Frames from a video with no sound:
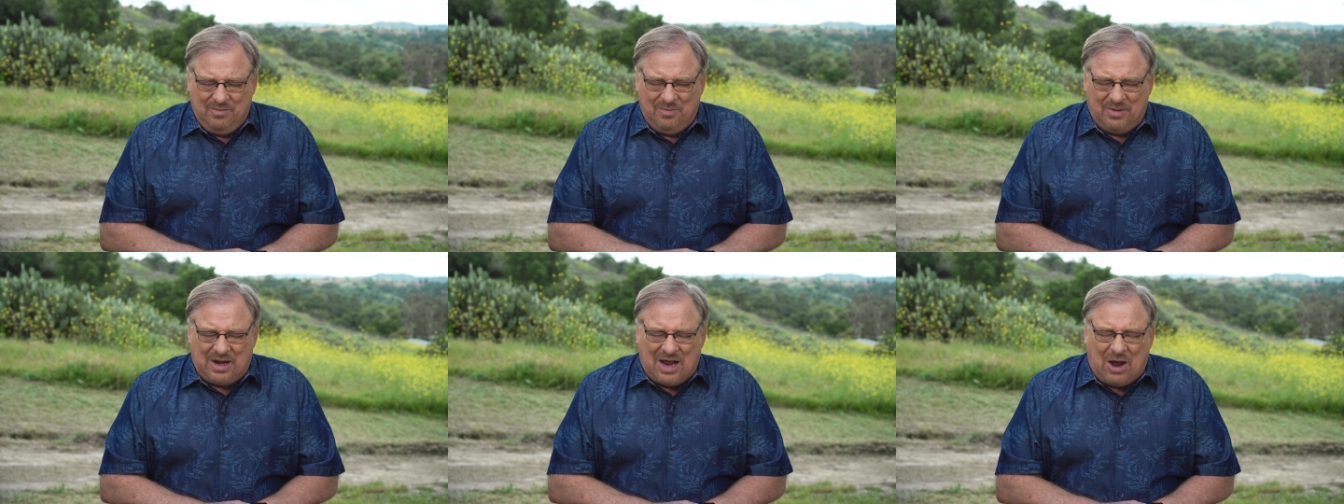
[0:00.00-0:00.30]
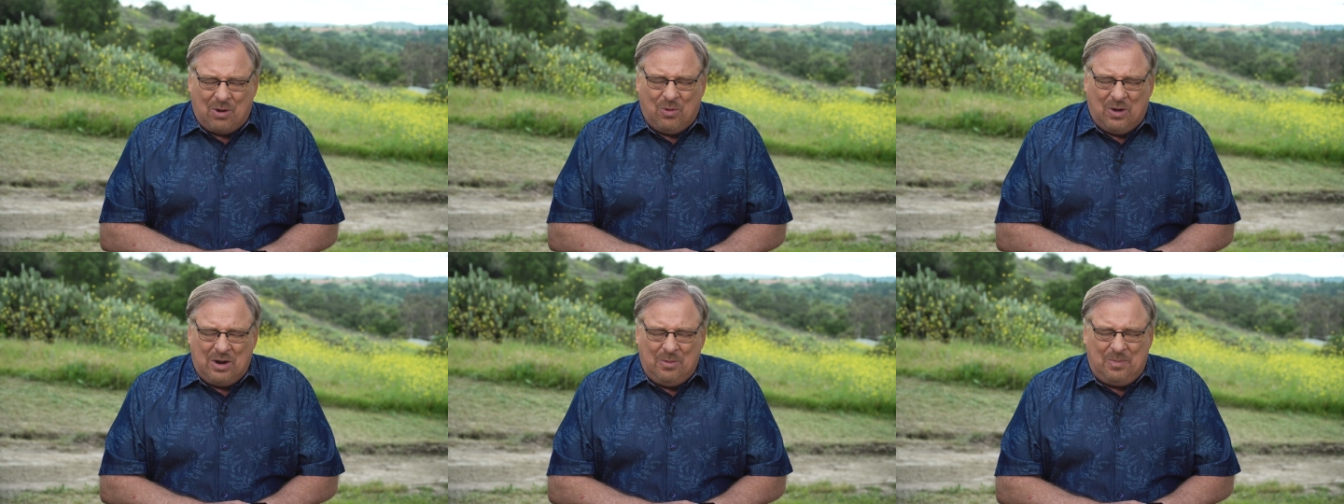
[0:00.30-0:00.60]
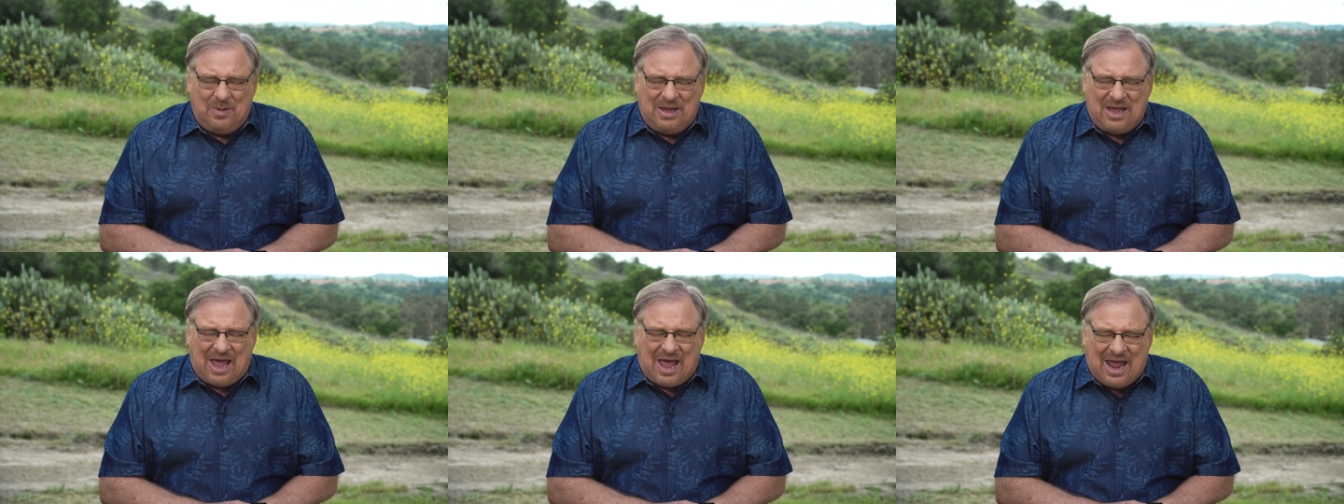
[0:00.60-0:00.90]
but I want
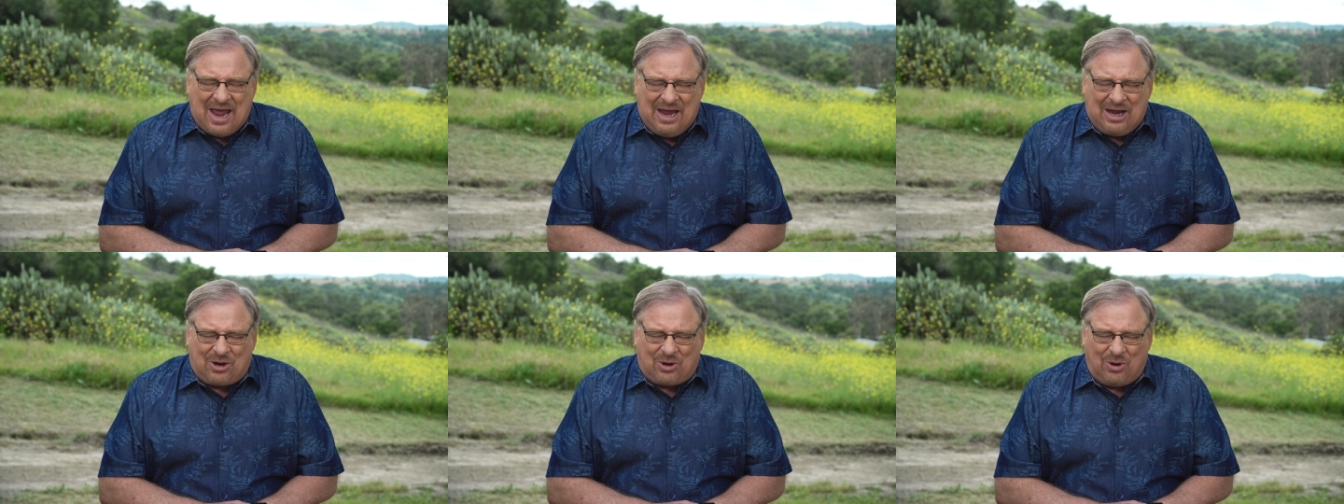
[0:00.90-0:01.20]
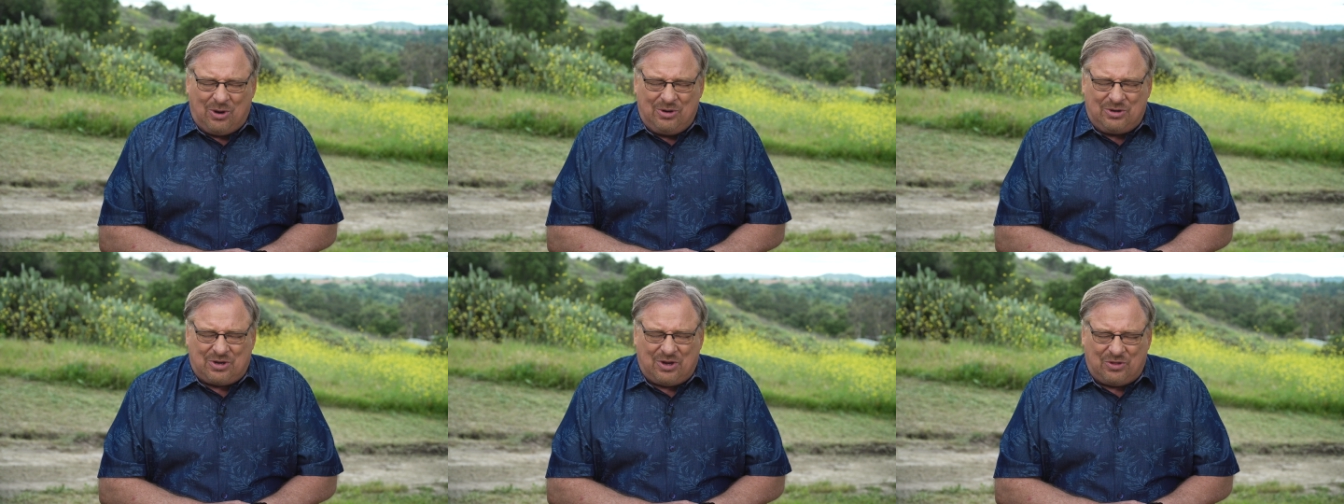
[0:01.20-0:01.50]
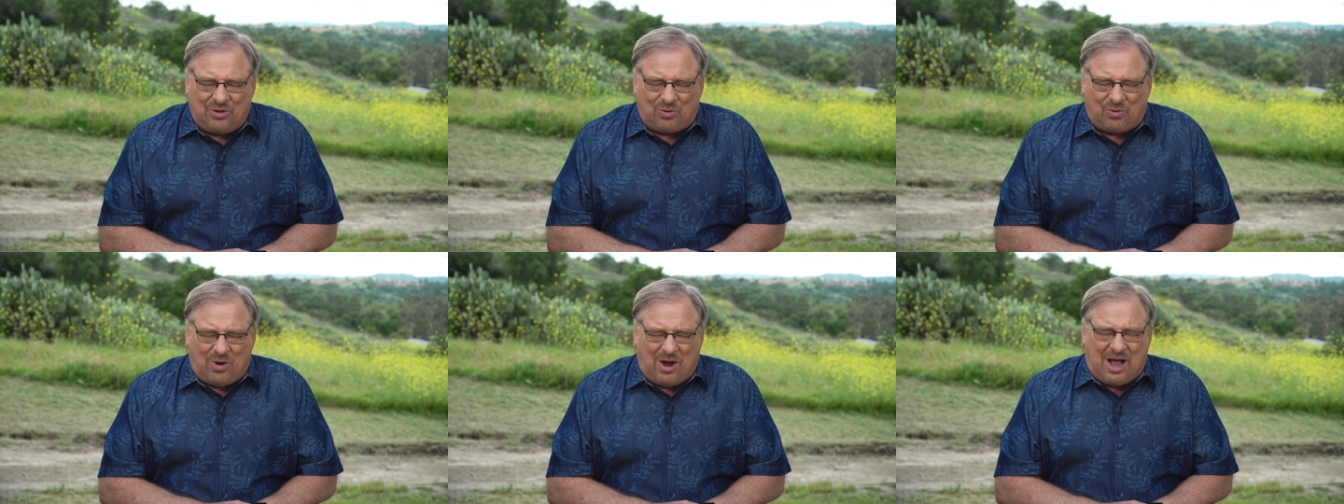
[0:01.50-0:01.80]
to be anchored
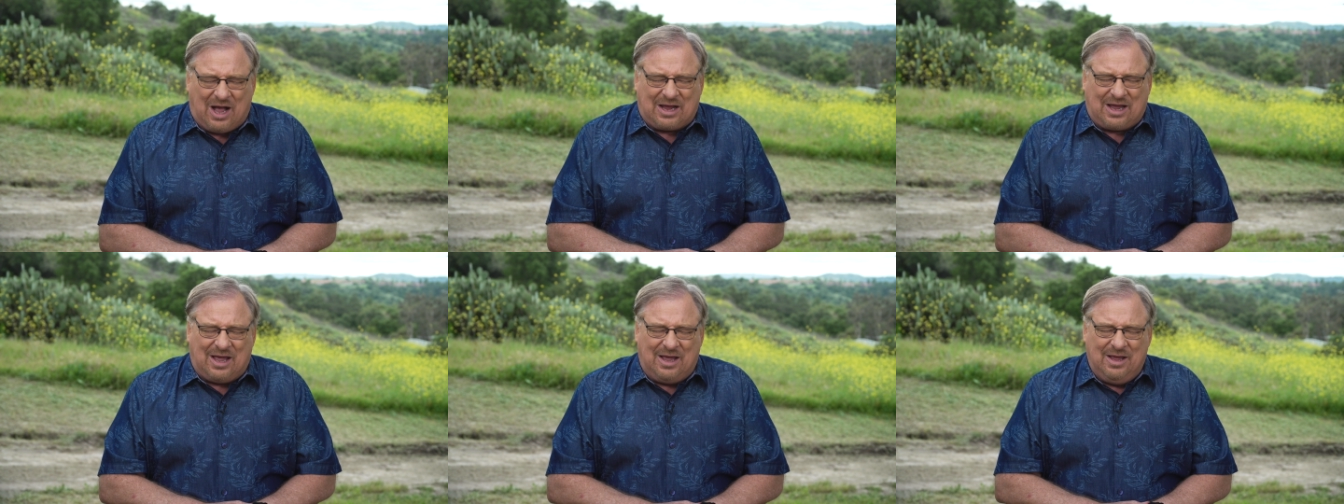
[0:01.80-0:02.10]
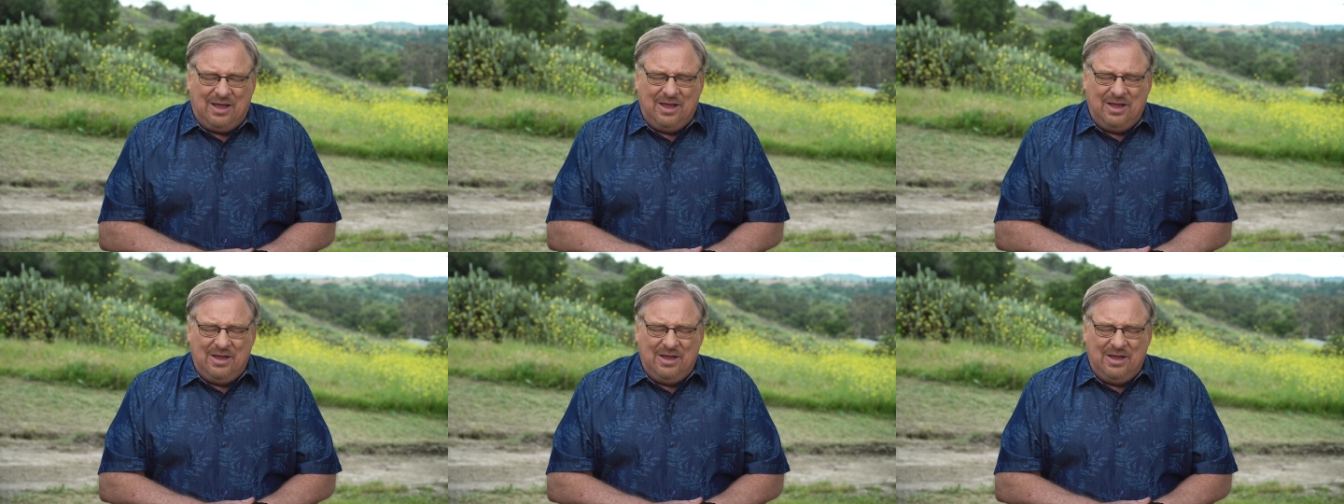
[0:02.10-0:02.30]
to the rock